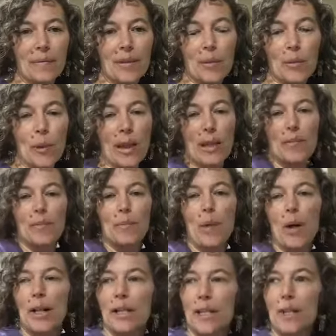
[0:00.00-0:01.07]
Wait,
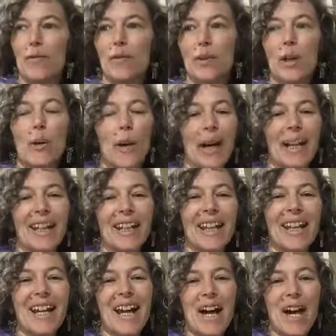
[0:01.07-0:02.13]
pausing for the quiet.
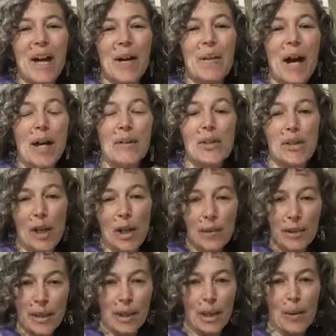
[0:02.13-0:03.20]
I will start
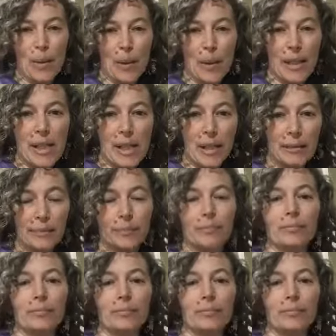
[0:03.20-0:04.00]
with a low ponytail.